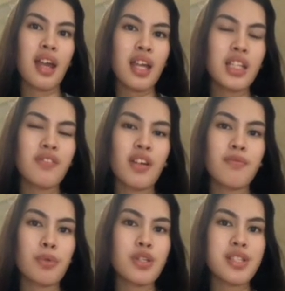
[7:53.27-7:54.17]

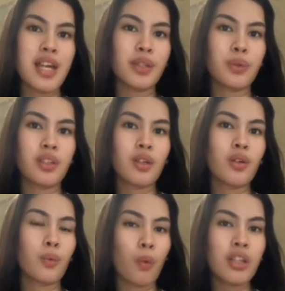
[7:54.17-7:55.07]
85%,
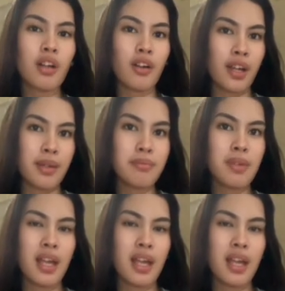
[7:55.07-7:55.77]
1 RM,